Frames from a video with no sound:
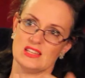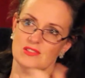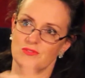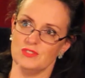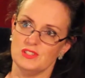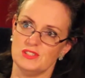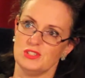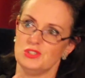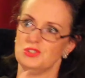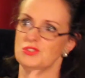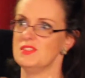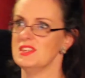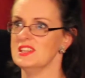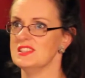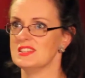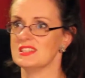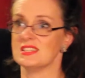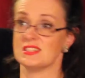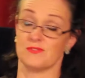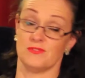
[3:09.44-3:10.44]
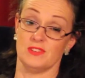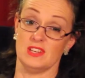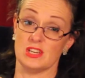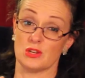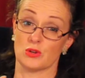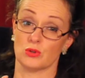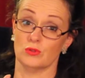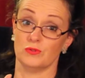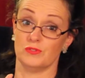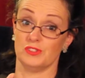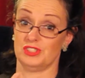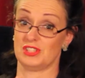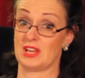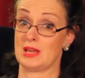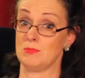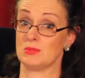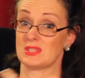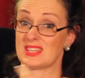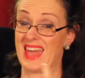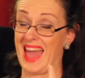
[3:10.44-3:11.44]
envisaged this as a vehicle for
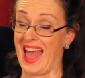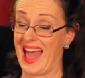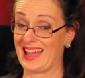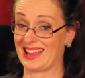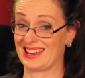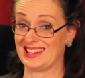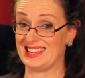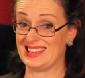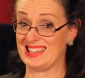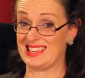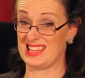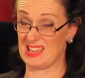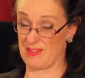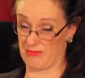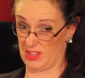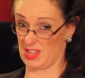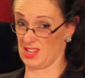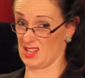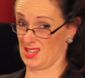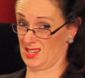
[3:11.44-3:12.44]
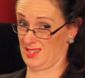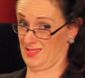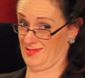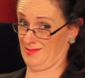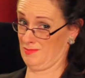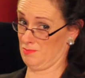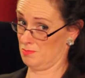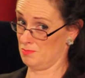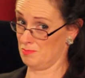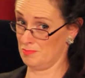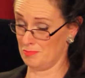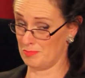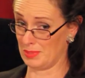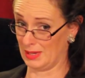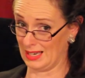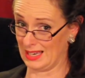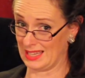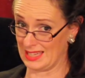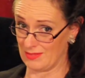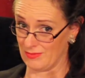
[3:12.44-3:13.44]
James Cagney, if you can
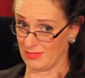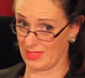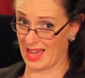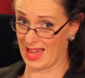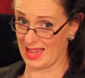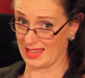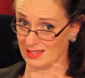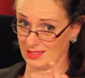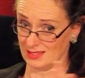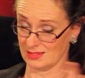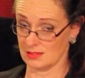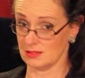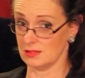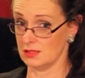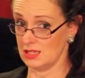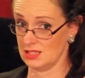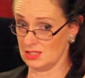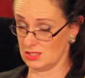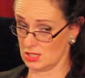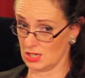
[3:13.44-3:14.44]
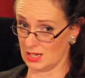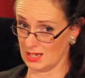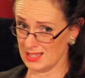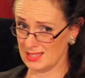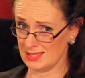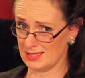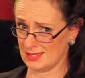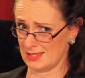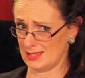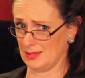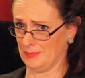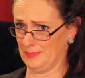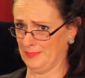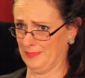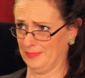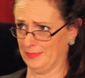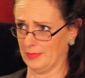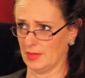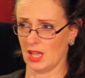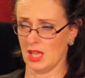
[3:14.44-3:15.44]
believe that, in tights.
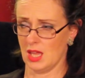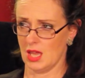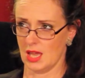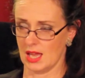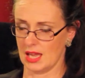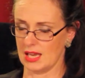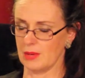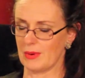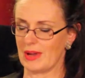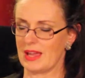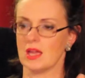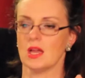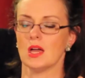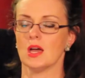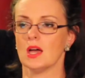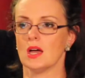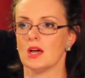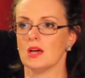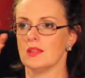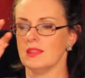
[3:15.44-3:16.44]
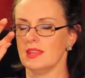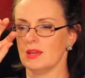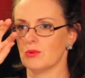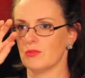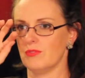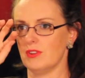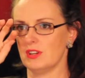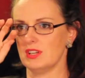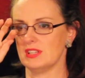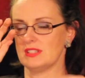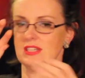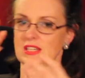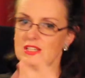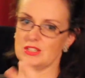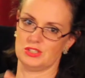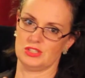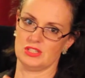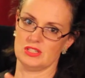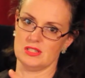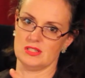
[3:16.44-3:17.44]
Anyway, there were various
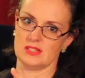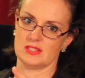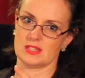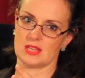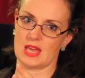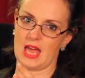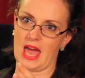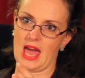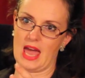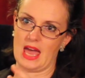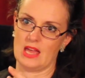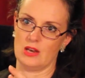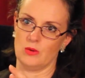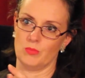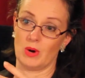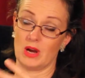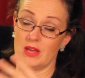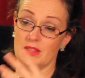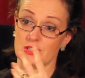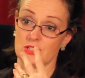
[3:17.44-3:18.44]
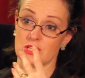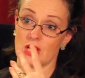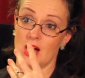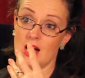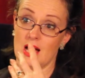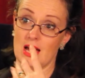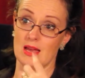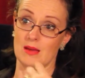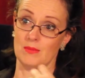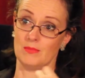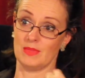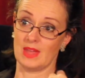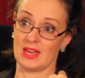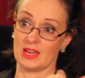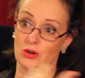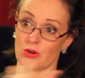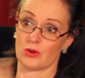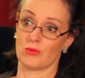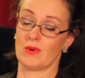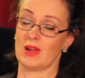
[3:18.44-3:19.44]
hitches, and by the time
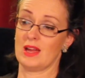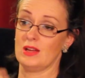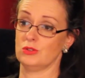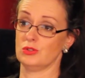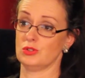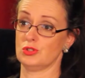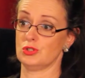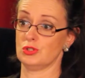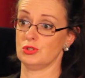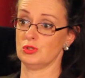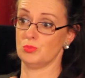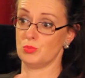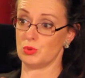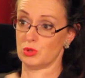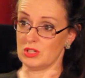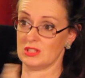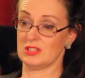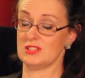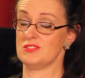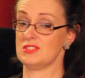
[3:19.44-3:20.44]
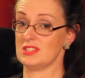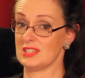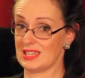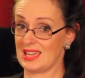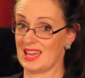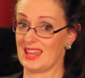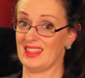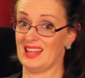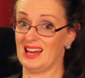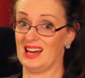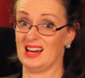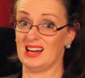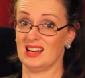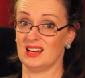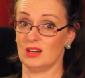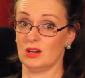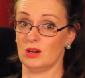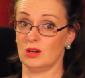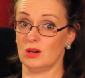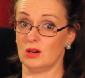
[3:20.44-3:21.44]
they got around to putting this together,
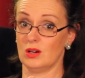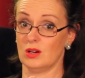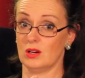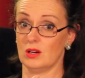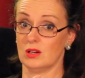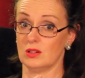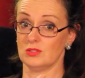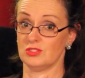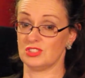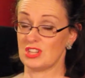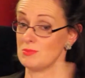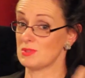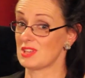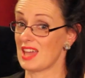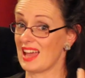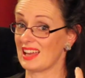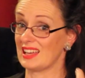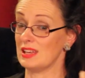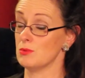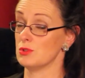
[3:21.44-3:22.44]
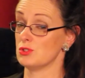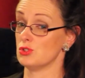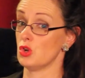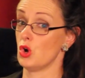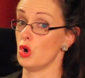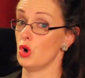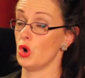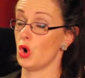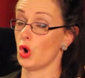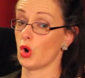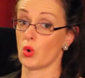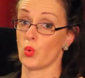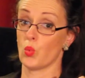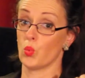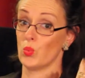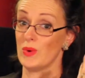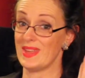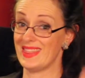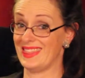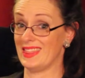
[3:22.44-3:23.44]
James Cagney was no longer
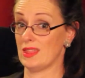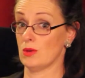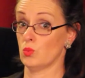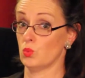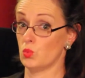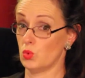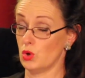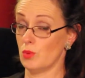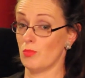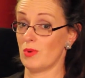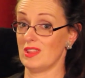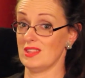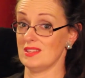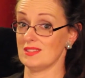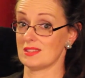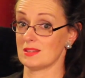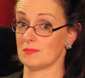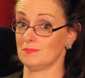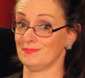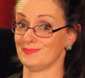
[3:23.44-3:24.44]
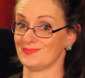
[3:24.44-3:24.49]
with Warner Brothers.